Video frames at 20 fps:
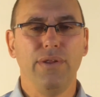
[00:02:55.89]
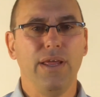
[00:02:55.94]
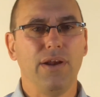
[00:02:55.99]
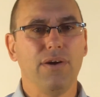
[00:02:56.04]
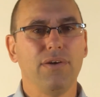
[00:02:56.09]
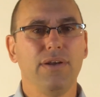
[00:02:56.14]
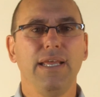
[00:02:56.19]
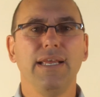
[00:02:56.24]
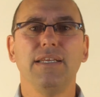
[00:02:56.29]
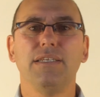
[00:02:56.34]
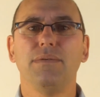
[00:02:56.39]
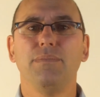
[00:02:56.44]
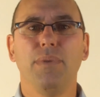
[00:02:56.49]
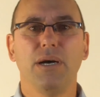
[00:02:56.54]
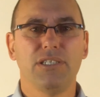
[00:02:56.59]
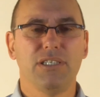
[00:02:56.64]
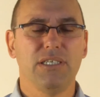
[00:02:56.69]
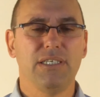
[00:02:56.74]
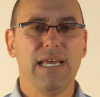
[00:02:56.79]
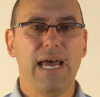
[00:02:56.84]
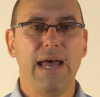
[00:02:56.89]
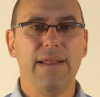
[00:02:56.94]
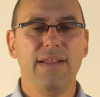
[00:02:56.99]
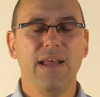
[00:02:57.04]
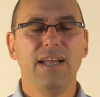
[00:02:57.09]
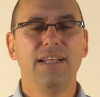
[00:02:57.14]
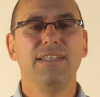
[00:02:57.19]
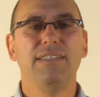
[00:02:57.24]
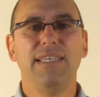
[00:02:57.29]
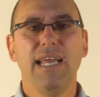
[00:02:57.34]
They don't need as much as
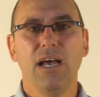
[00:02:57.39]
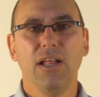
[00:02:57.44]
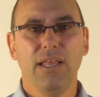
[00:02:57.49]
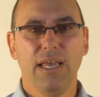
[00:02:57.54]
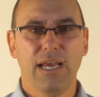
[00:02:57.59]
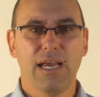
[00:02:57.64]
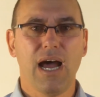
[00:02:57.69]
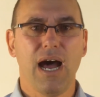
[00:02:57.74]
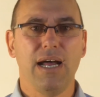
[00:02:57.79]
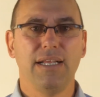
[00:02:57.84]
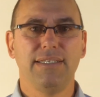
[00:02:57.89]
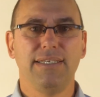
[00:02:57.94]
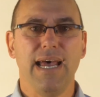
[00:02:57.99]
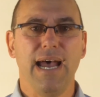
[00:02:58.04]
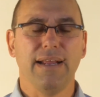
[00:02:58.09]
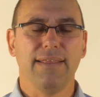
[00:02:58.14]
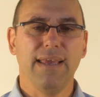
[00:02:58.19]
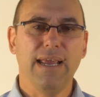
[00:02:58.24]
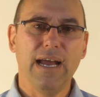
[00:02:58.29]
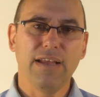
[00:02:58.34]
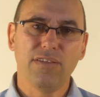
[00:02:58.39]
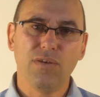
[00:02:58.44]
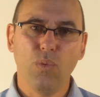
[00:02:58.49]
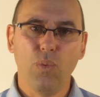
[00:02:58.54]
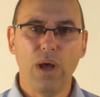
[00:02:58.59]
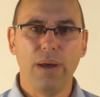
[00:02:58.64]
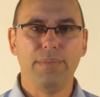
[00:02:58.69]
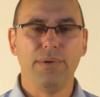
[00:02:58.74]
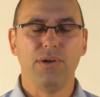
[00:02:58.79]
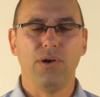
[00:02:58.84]
that daily contact. They got the
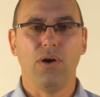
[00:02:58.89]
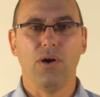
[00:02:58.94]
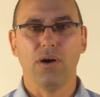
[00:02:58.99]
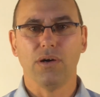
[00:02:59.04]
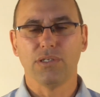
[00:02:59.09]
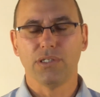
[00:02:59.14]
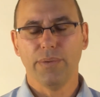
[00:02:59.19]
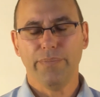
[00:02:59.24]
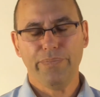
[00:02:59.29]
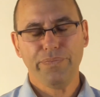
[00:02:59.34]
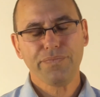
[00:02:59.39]
webinars,